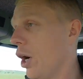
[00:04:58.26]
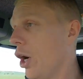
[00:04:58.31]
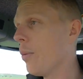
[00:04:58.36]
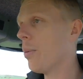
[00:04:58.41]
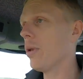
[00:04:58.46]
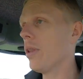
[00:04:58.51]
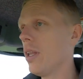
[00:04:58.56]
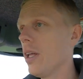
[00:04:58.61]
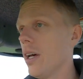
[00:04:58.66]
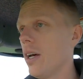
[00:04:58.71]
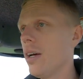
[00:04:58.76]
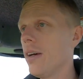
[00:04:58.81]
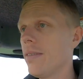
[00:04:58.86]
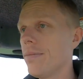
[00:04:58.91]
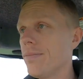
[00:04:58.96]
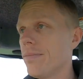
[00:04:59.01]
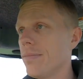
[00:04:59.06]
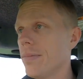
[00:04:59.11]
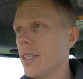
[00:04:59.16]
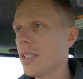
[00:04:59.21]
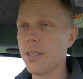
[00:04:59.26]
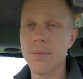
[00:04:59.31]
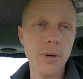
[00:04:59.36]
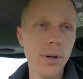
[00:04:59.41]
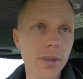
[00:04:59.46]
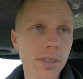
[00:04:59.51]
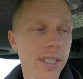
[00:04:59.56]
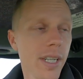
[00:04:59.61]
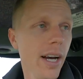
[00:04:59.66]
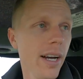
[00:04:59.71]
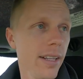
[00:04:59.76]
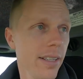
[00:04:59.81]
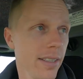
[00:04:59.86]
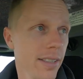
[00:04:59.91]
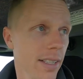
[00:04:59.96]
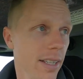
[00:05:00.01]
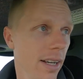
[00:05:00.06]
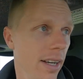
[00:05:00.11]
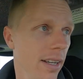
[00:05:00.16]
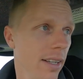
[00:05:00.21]
hoping that it's smooth
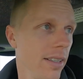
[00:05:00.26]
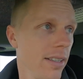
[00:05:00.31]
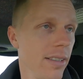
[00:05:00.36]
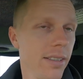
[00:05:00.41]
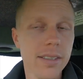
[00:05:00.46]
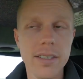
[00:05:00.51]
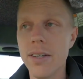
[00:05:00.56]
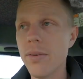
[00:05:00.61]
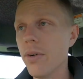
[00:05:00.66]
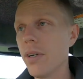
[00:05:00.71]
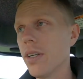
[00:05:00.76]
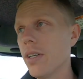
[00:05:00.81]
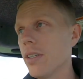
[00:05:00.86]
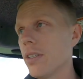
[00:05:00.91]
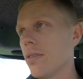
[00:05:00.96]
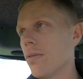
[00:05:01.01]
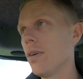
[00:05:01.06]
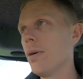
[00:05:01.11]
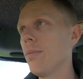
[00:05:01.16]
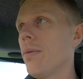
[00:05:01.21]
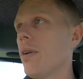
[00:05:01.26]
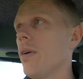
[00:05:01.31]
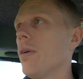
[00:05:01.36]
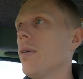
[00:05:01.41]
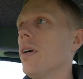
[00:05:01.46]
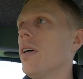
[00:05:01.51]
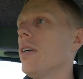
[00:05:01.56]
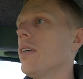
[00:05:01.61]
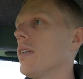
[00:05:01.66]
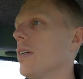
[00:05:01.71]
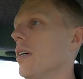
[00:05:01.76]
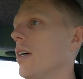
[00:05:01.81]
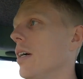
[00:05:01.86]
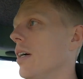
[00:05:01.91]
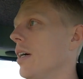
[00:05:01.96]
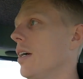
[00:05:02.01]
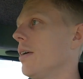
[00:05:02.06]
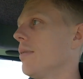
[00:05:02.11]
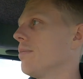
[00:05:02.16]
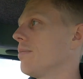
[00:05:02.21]
sailing today, and we can just through it.
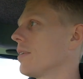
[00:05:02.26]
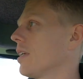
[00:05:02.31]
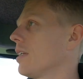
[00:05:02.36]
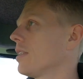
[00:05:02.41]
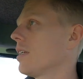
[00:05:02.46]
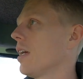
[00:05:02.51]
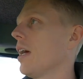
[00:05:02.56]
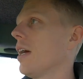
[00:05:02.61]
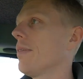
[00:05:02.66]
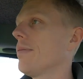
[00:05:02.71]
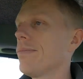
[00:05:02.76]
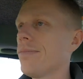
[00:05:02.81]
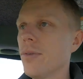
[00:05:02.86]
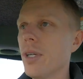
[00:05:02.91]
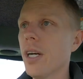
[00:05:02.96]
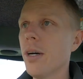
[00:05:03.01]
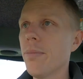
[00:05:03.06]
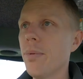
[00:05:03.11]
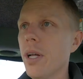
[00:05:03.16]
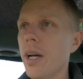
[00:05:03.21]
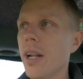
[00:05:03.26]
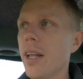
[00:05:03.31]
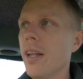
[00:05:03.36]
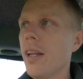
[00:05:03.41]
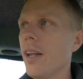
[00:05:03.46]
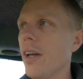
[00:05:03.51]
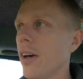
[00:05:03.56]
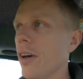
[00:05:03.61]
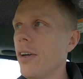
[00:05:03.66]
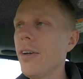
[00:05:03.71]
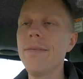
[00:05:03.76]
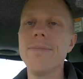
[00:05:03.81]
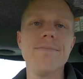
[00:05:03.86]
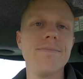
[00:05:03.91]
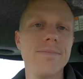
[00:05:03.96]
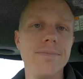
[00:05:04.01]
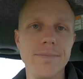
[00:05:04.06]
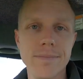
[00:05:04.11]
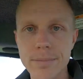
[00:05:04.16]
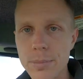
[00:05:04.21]
Because yeah, we got plenty to
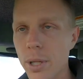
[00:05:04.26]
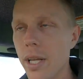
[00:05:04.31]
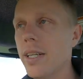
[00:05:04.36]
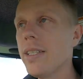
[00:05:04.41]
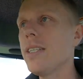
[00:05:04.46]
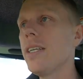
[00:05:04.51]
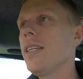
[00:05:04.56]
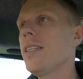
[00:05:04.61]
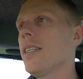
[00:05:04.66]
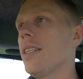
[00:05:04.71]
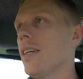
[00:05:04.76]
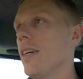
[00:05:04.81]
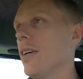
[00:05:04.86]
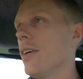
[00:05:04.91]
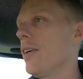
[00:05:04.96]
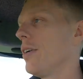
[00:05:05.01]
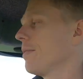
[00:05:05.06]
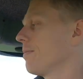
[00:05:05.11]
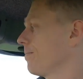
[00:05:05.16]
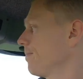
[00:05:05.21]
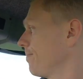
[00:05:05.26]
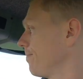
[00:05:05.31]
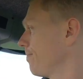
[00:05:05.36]
do. Plenty to do.